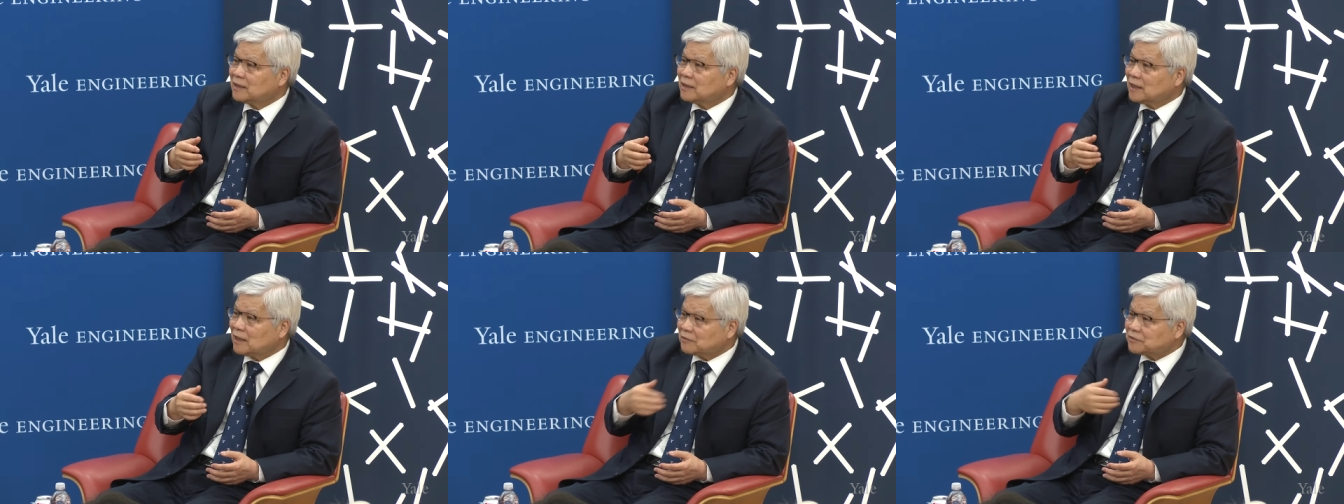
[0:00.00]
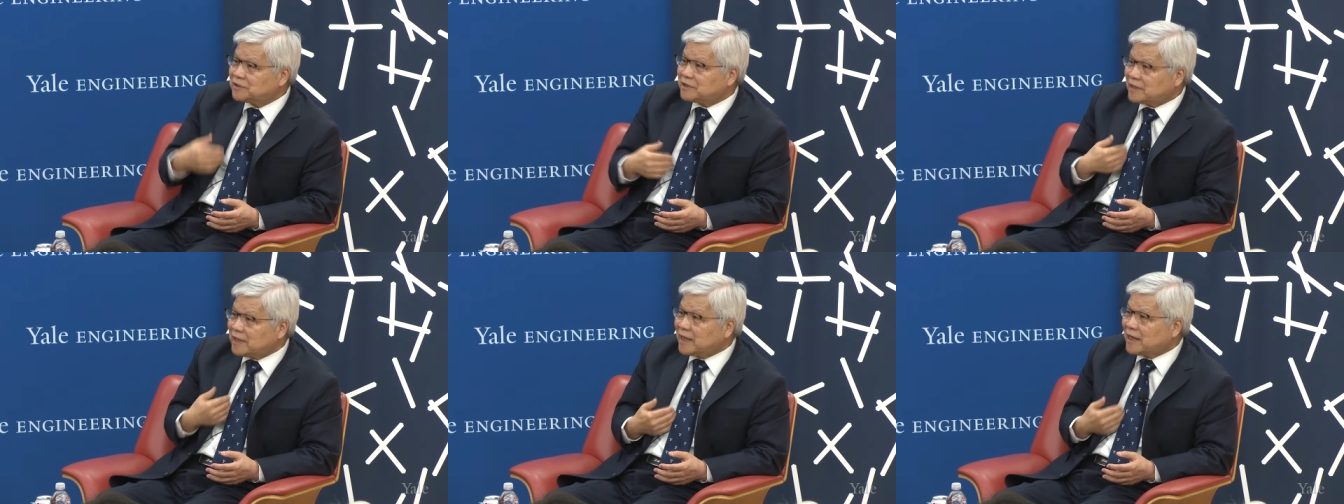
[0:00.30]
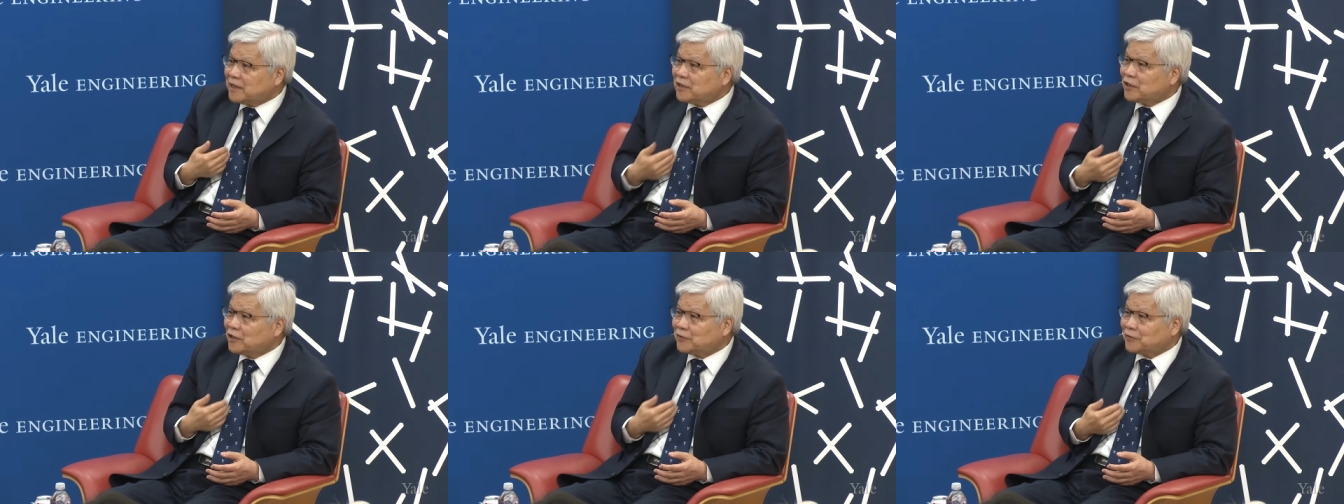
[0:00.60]
How did
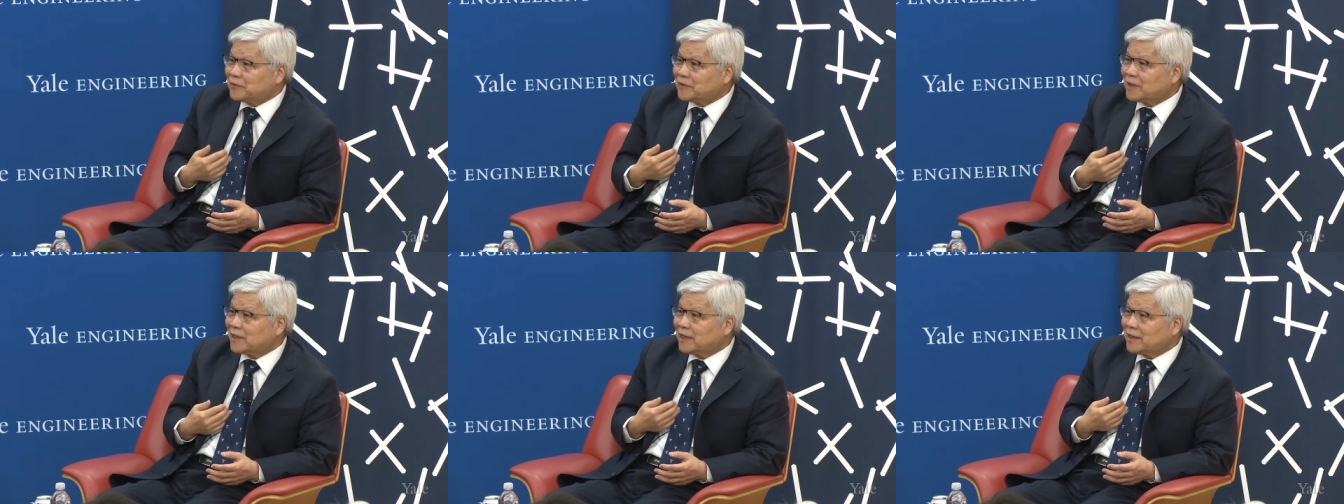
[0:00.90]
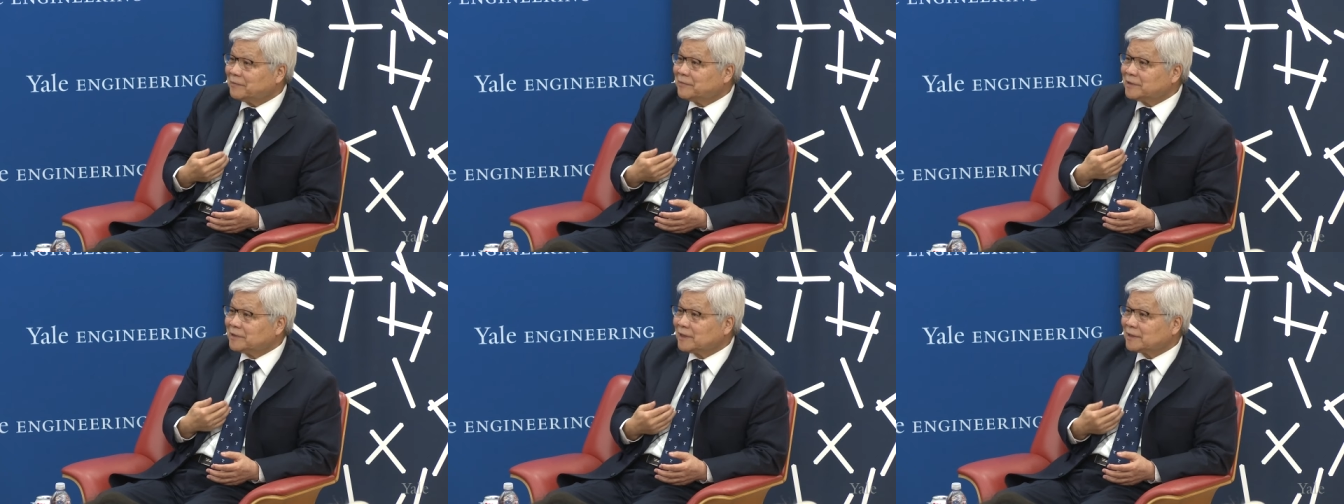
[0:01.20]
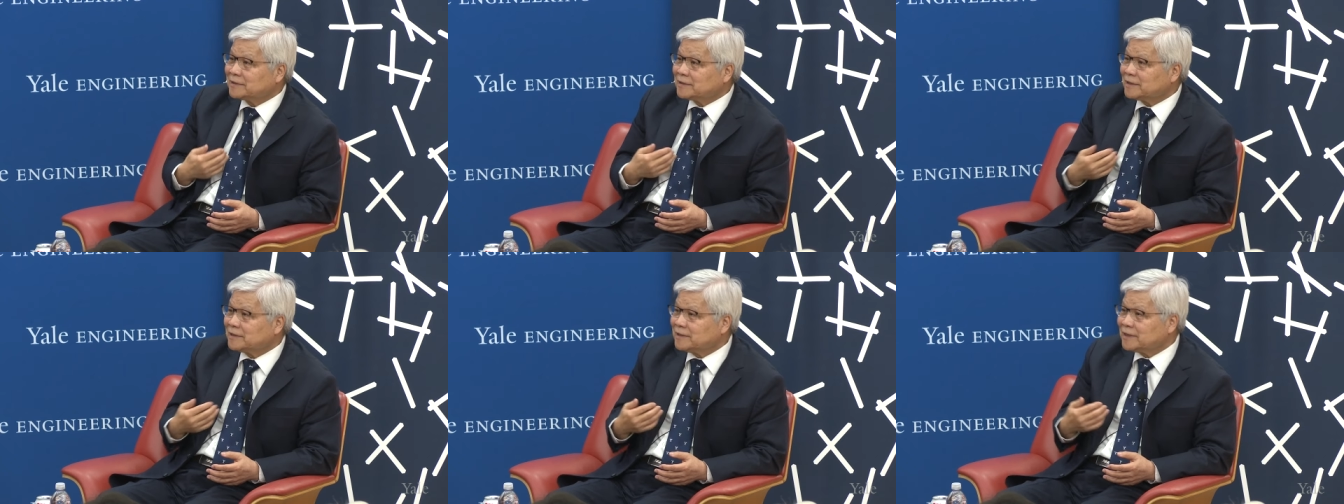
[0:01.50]
I know? I mean,
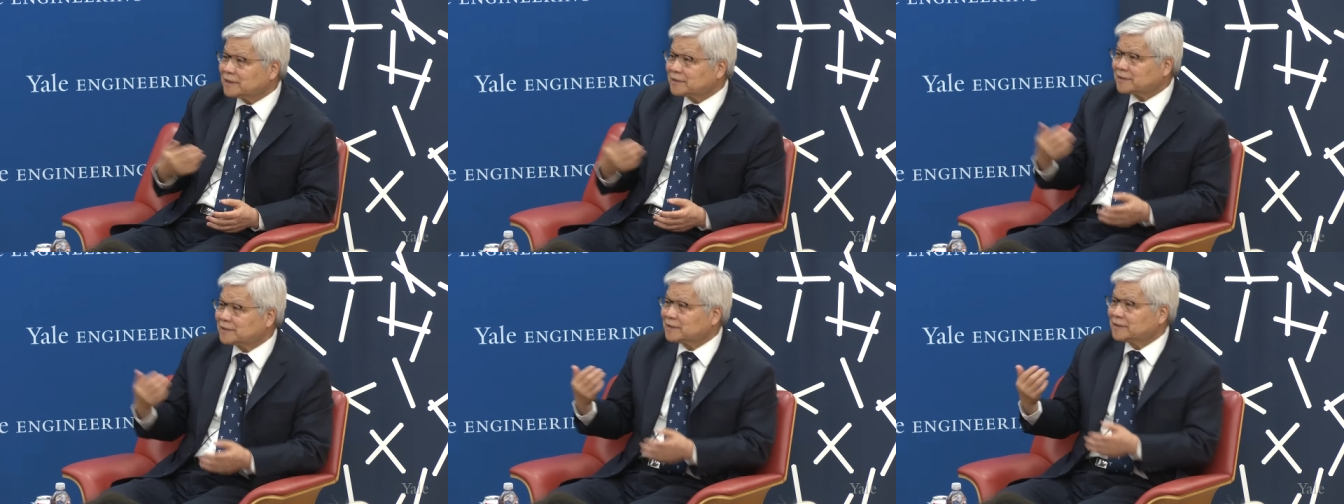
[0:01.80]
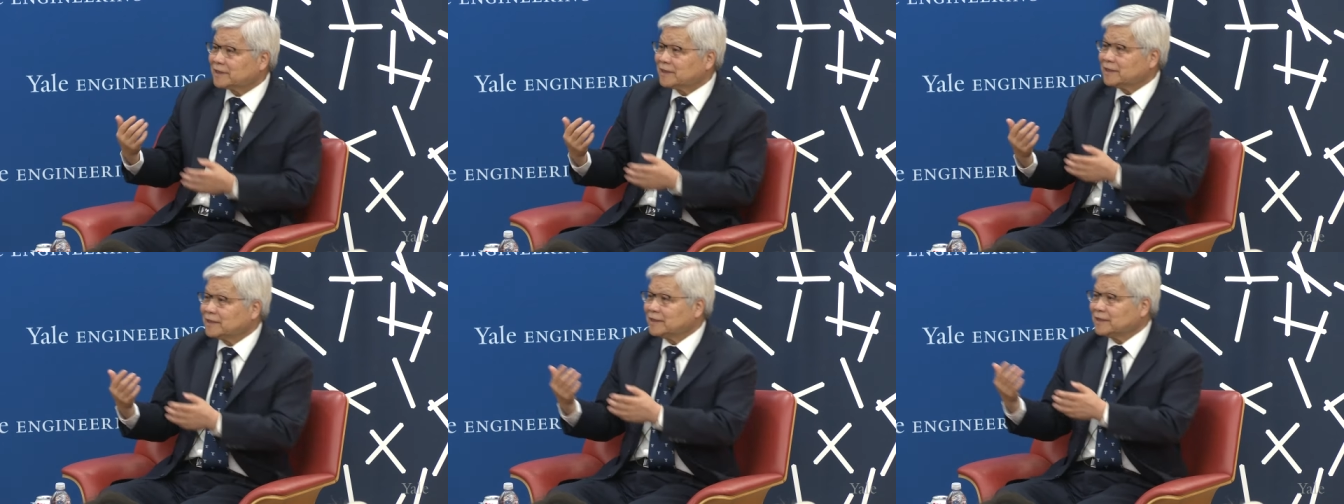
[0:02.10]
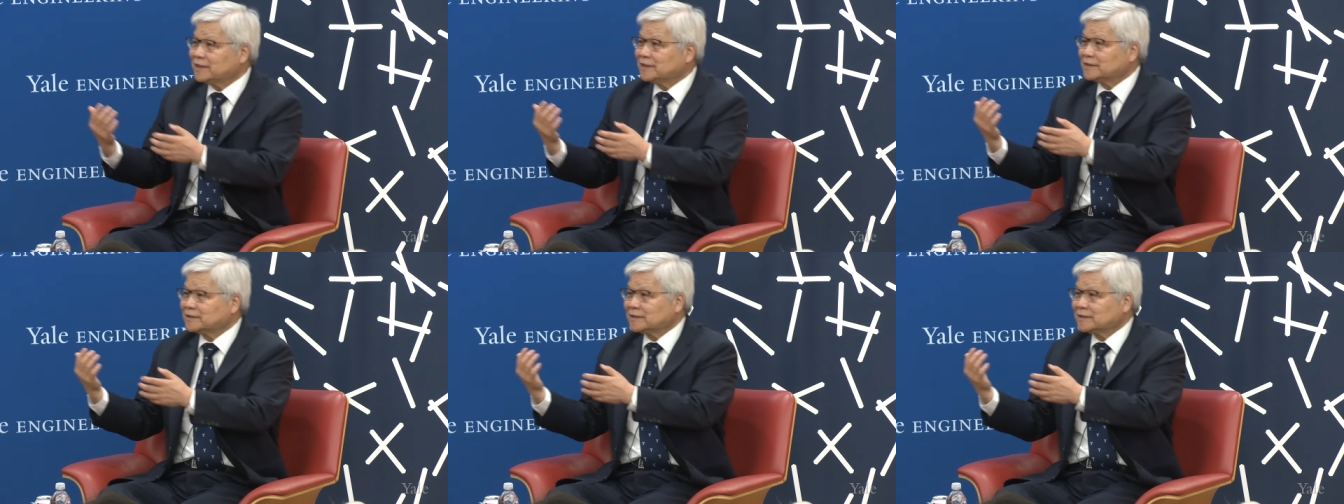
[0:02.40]
that uh, yesterday he